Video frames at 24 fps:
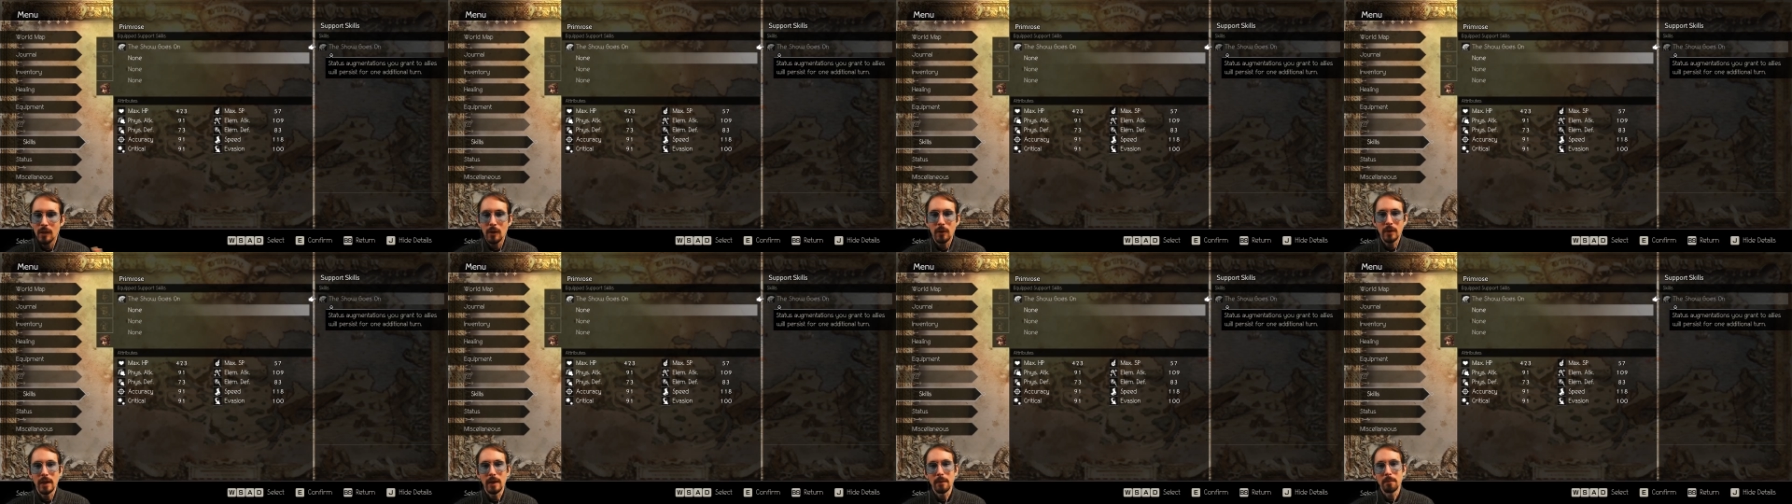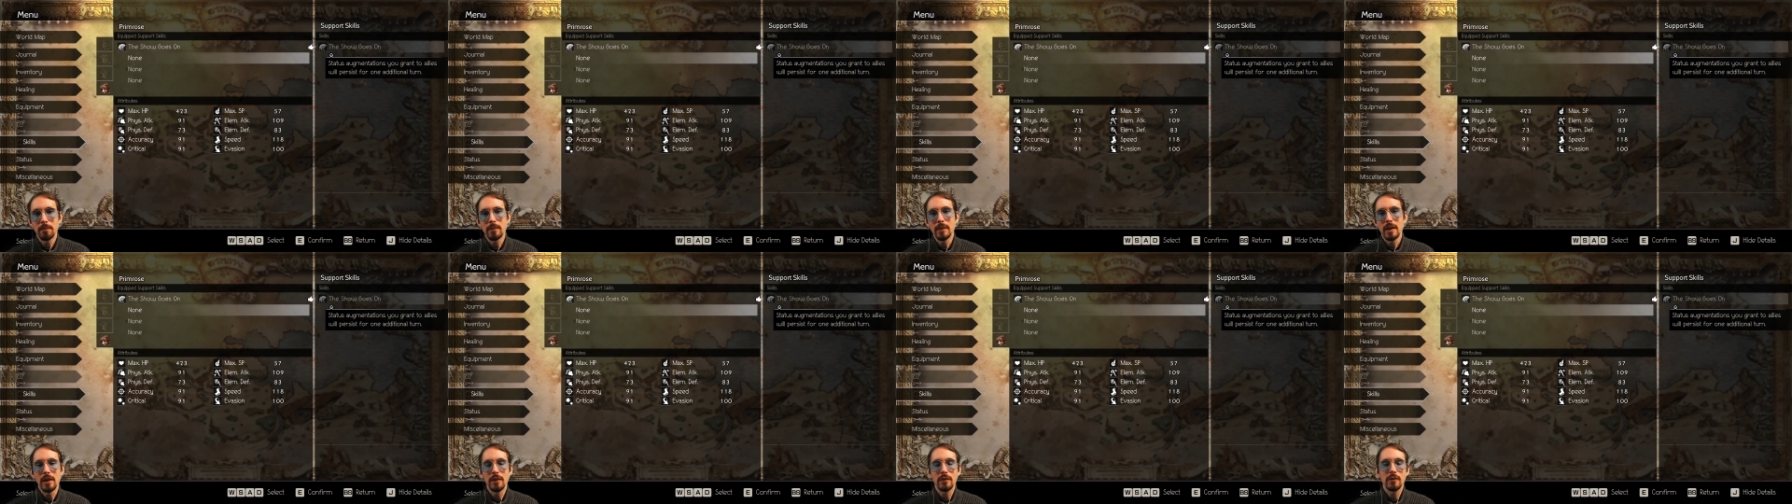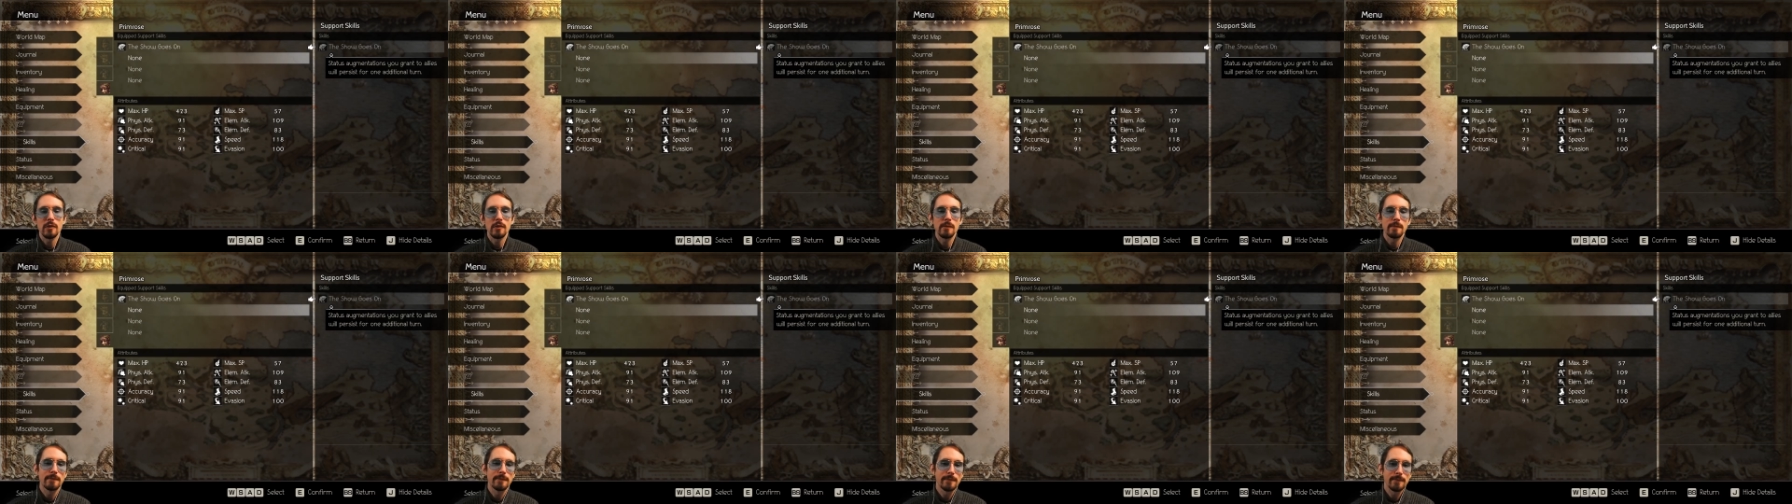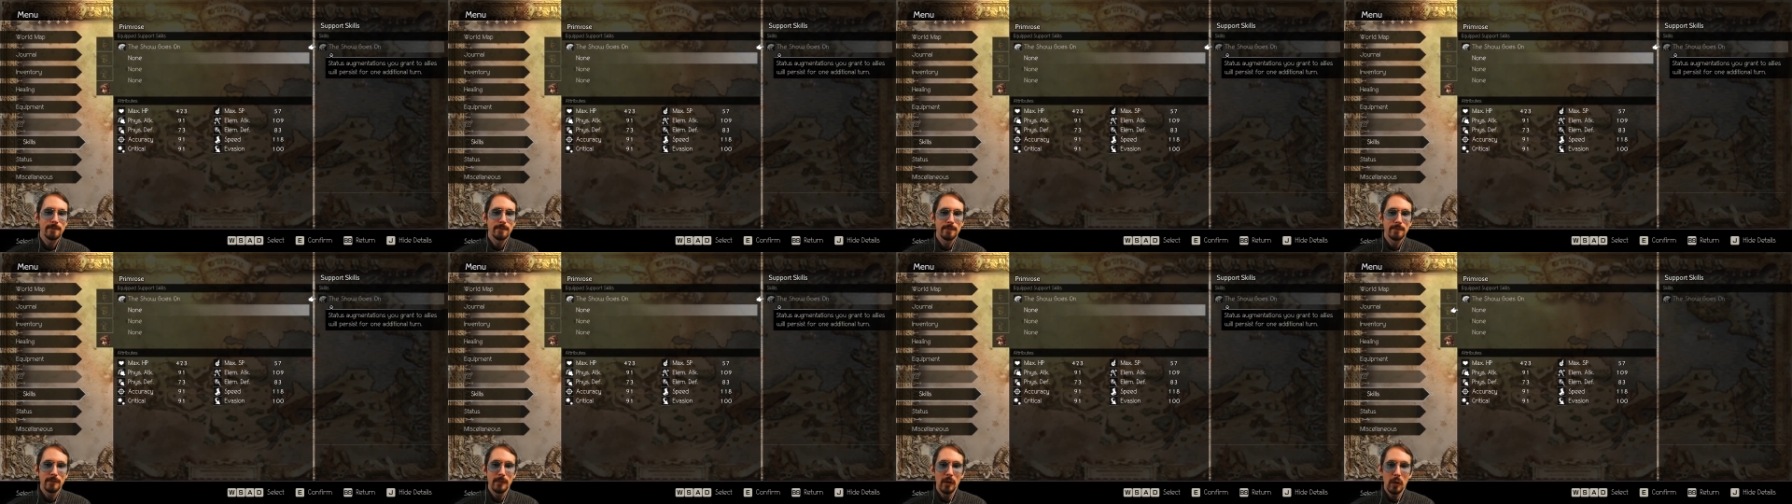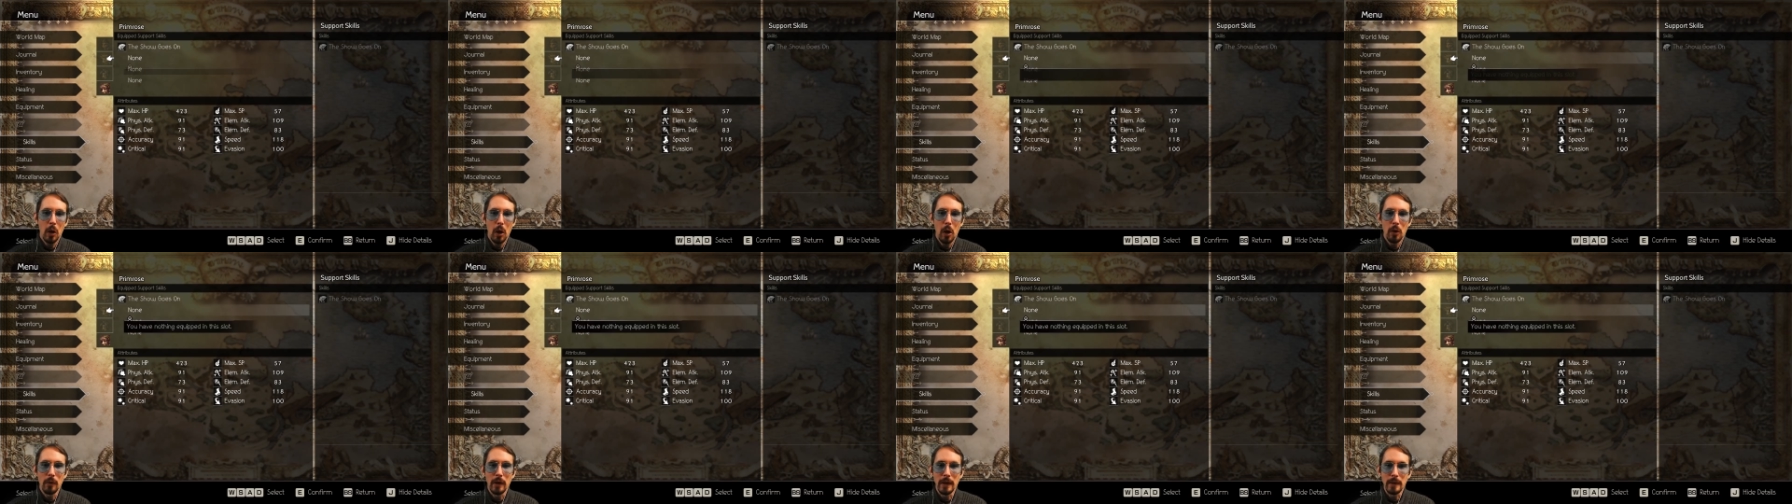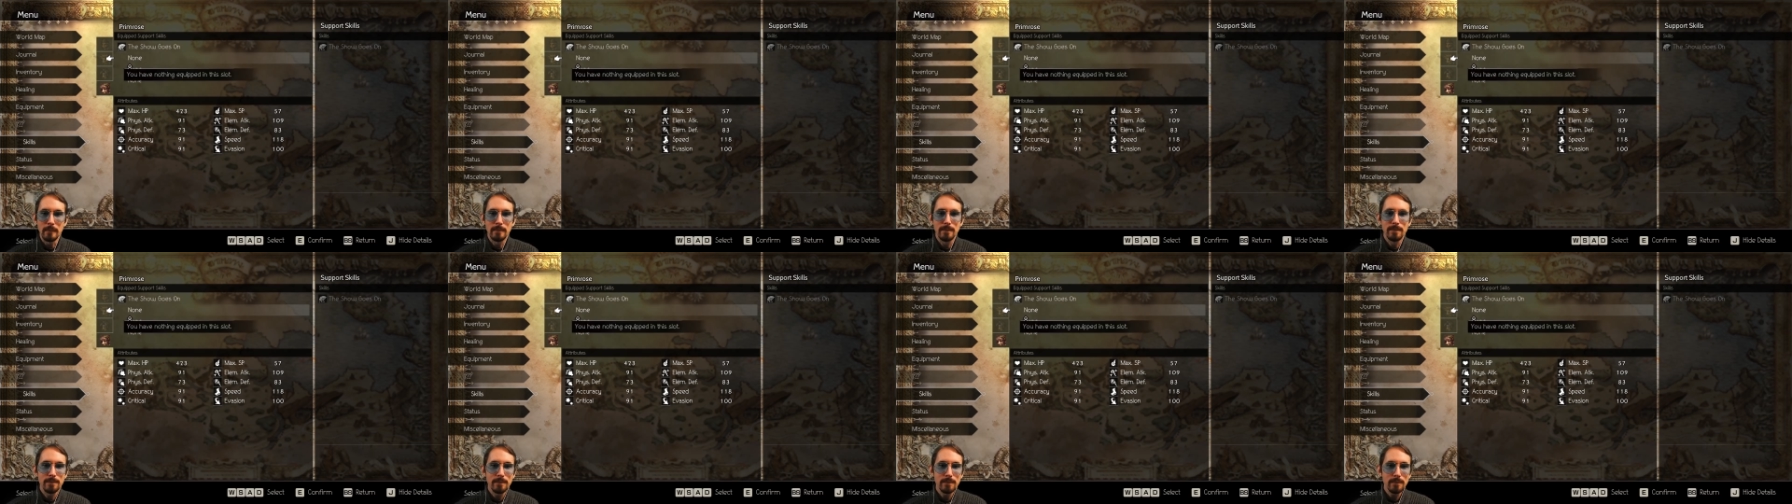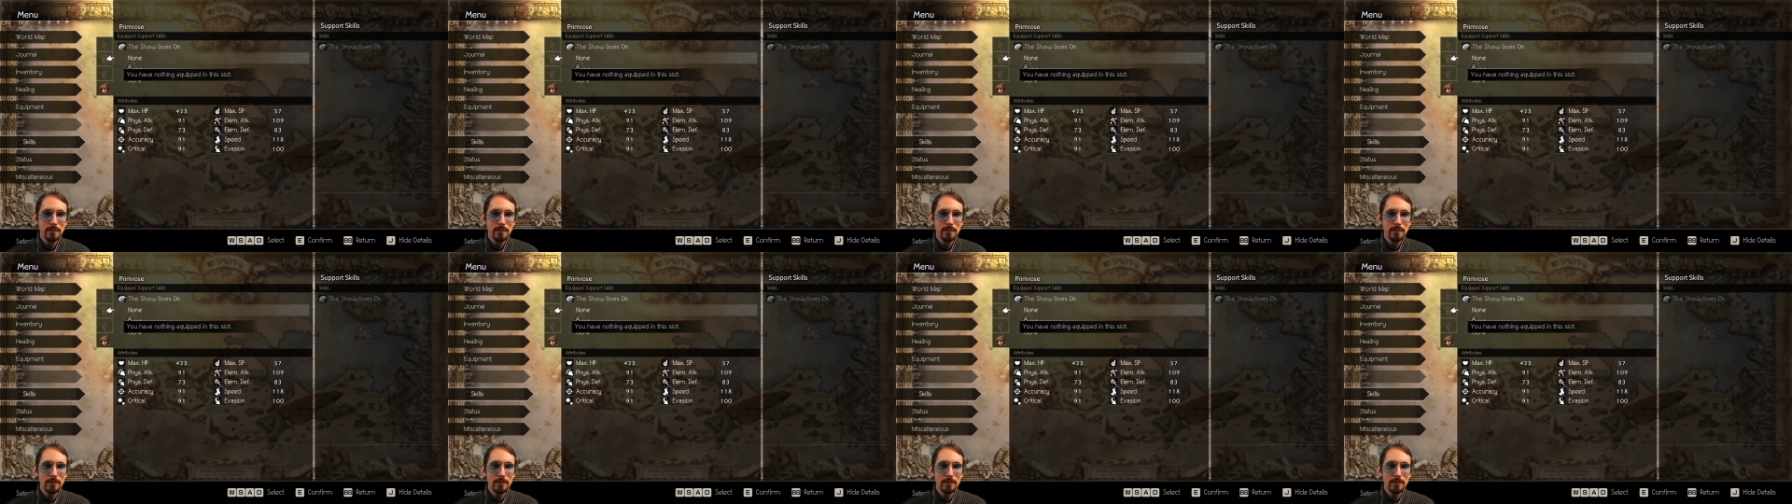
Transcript: Okay, yes. All right.